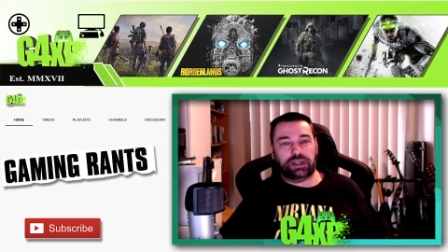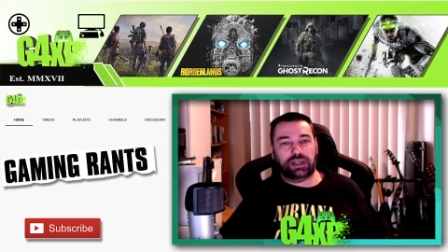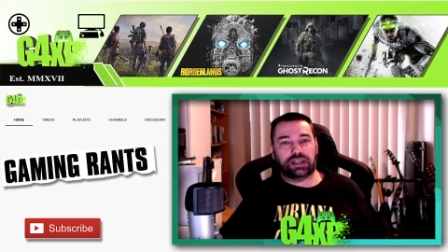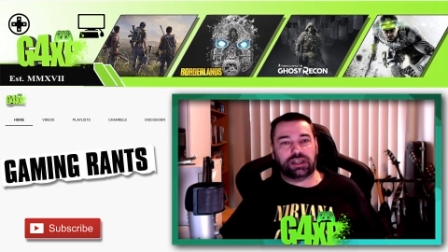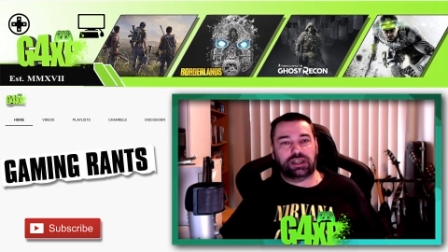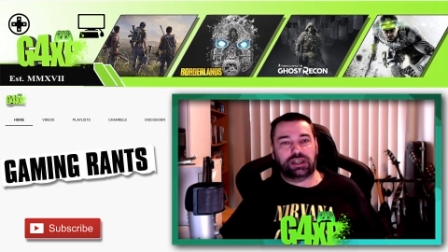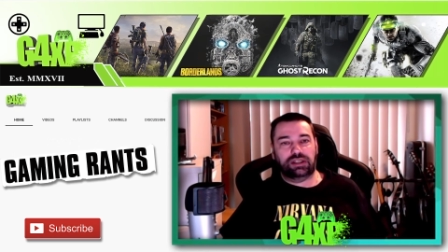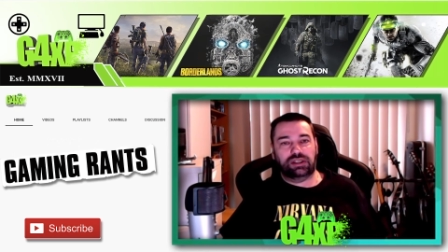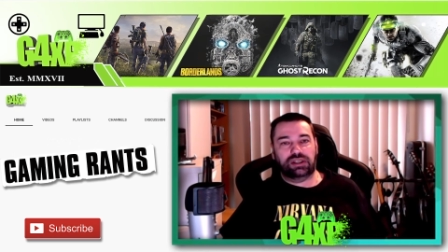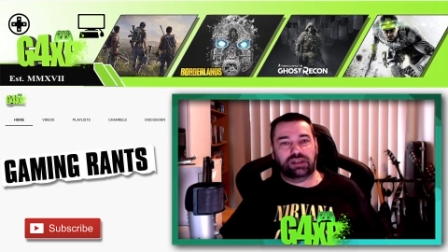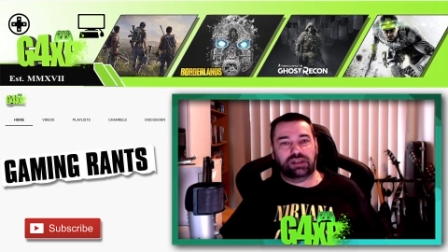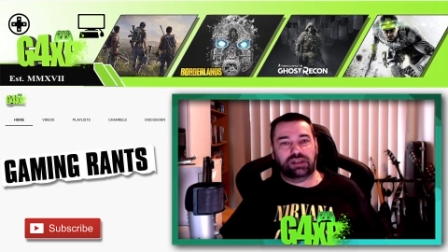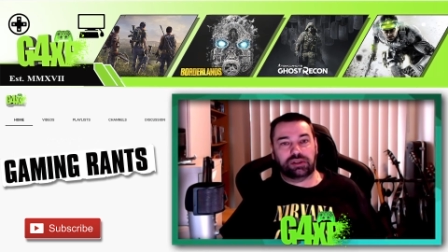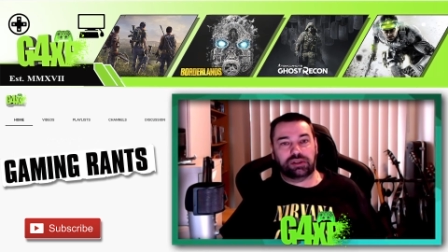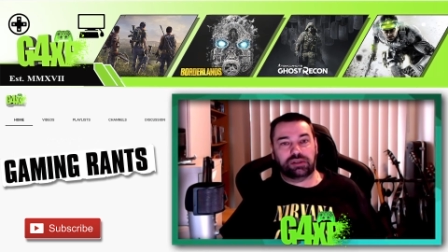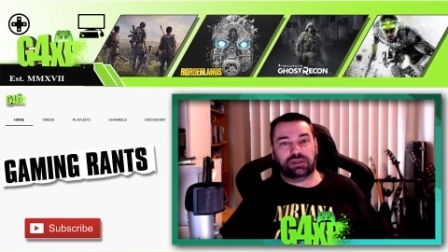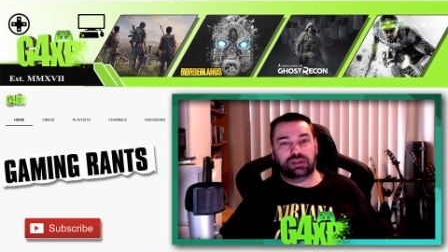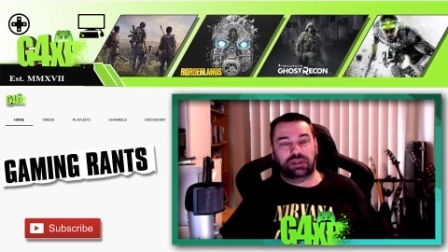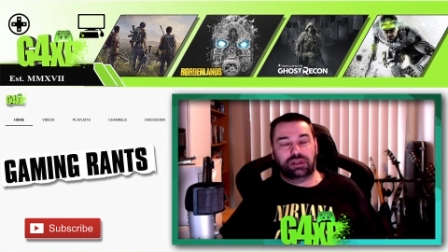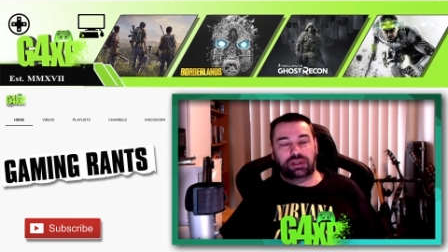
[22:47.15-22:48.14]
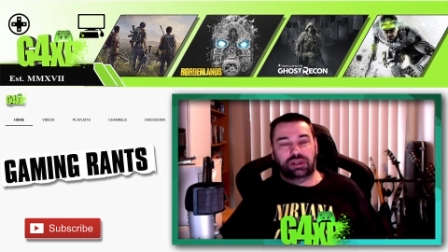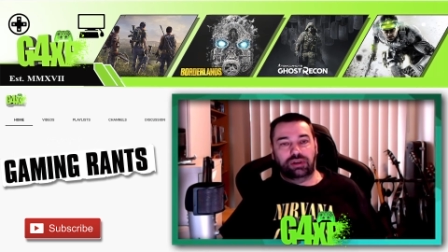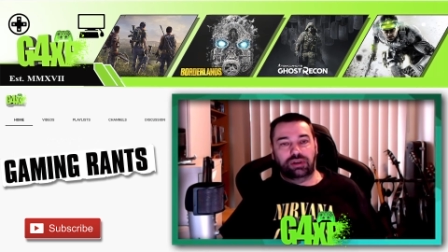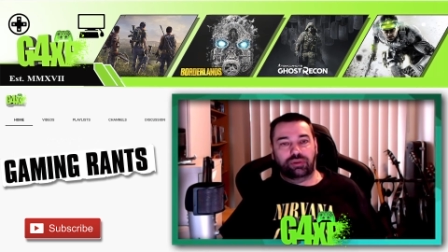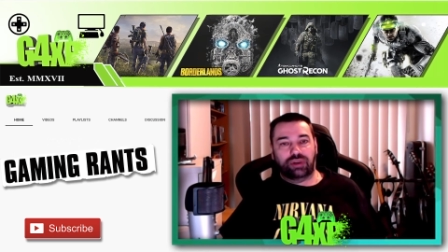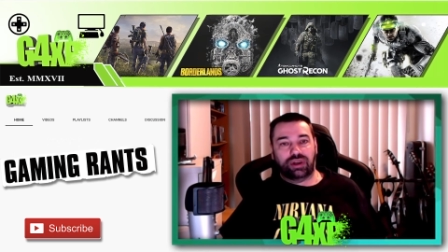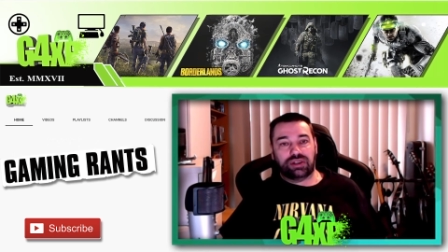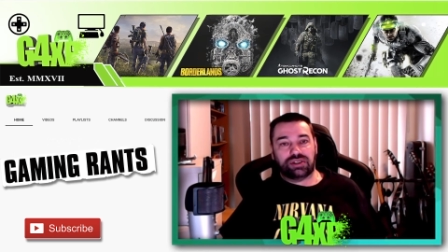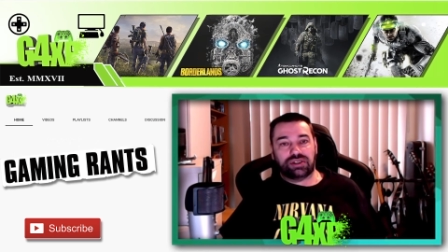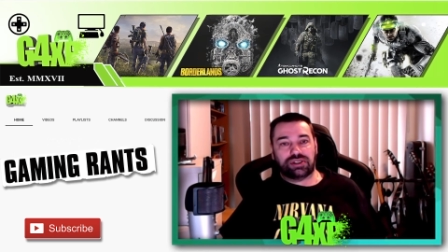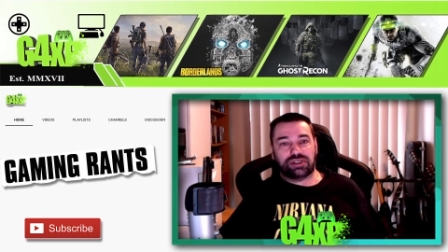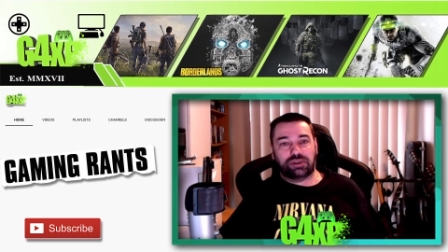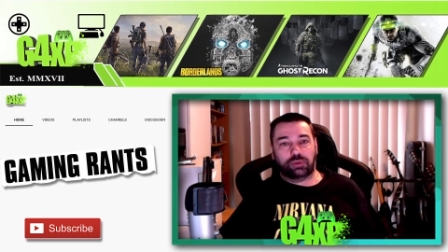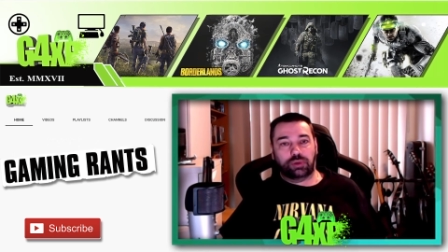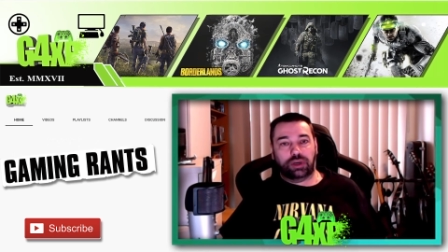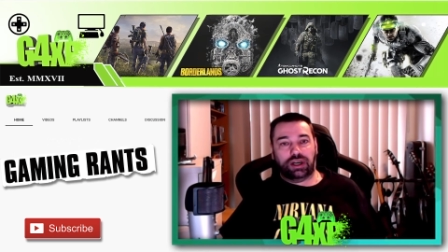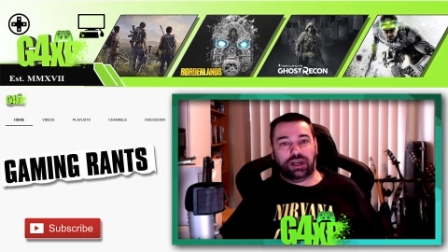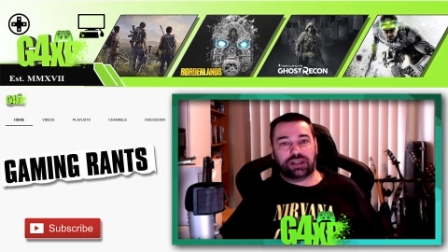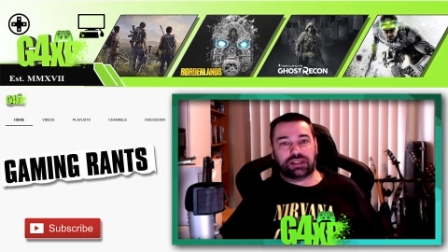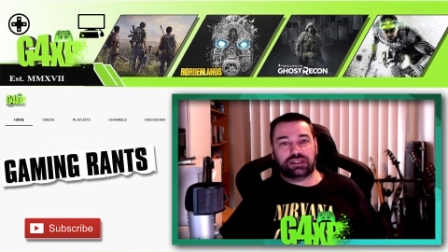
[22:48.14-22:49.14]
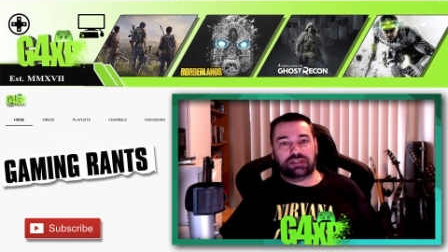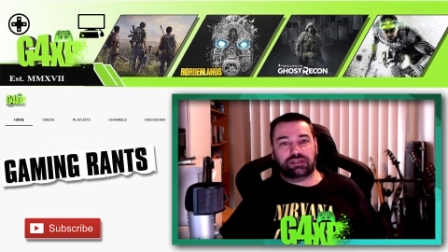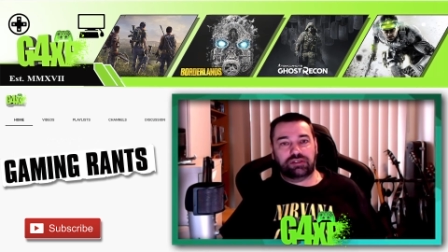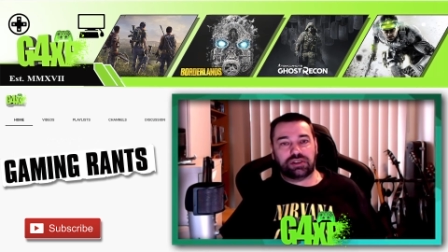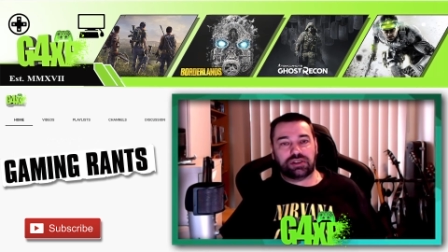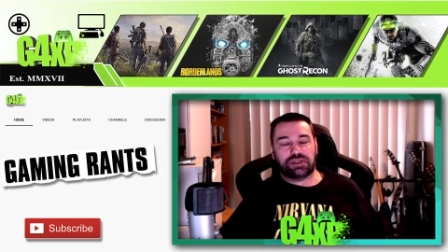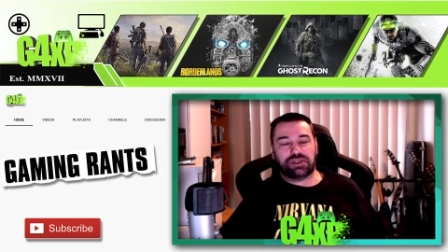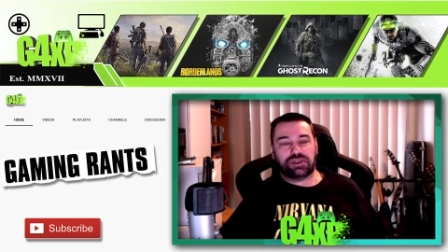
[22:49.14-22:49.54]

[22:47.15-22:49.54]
again, you have to register with Activision.